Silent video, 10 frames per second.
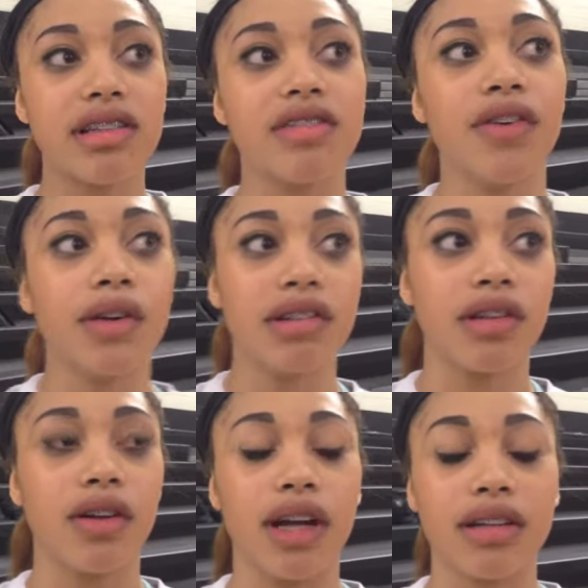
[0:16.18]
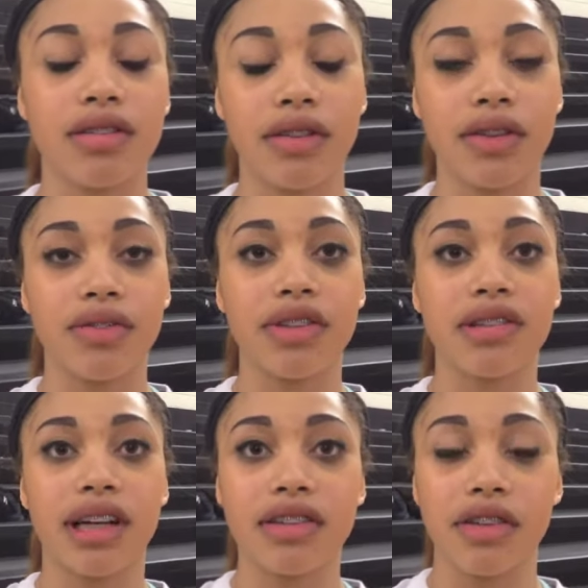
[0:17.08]
Just focusing on not
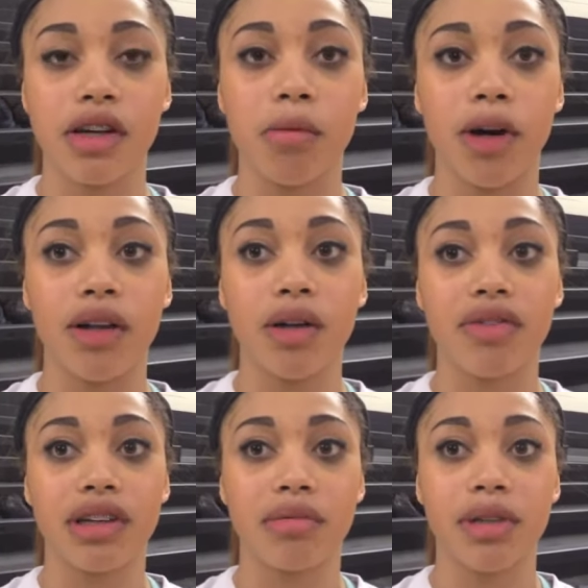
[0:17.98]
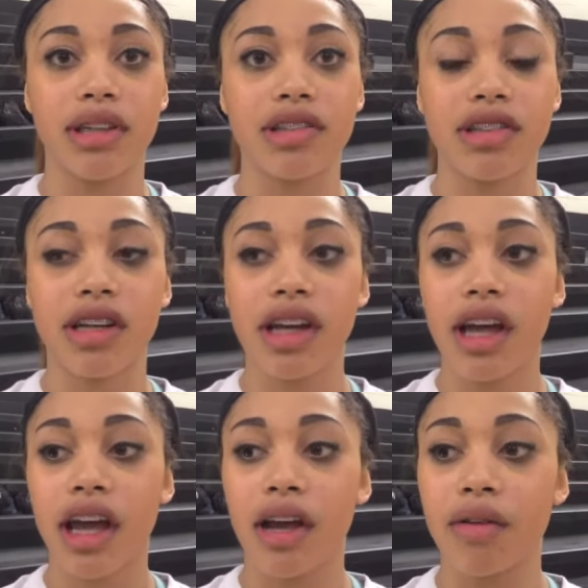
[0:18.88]
turnovers, not turning the ball over as much,
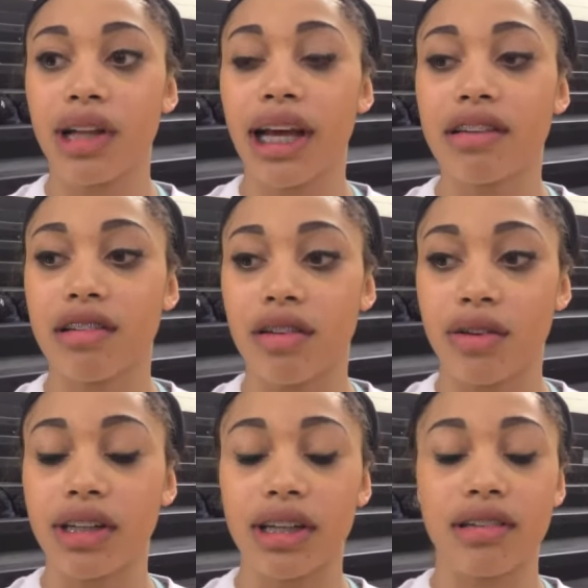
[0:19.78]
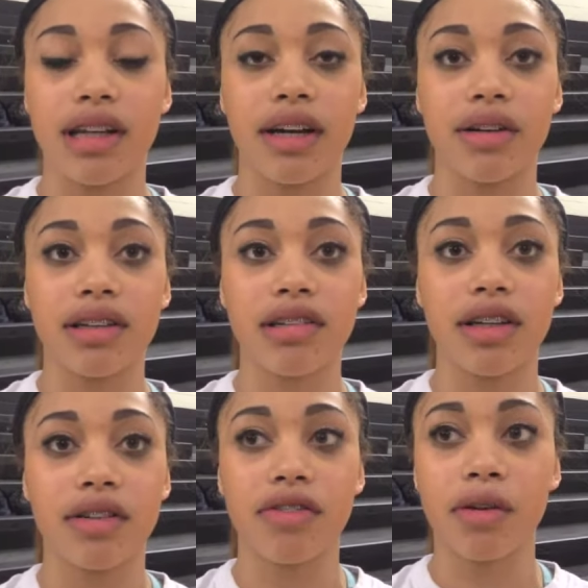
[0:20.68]
and relaxing, slowing things down and
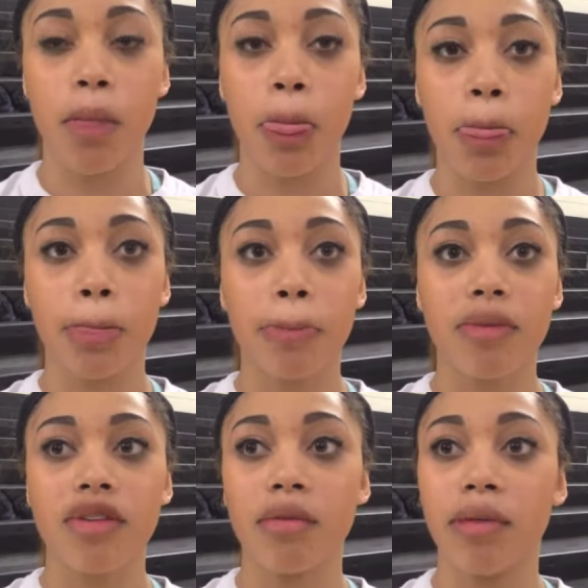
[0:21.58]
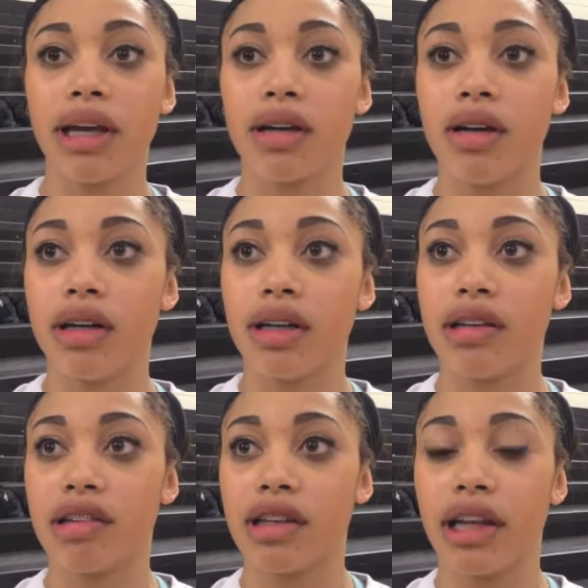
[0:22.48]
stuff to make an
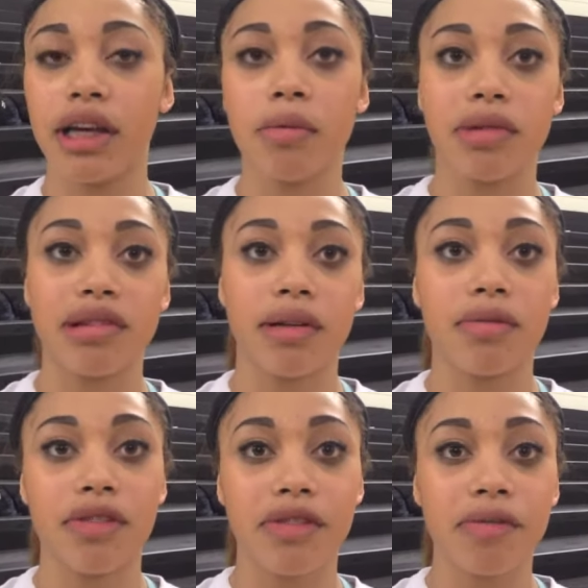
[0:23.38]
easy layup or something.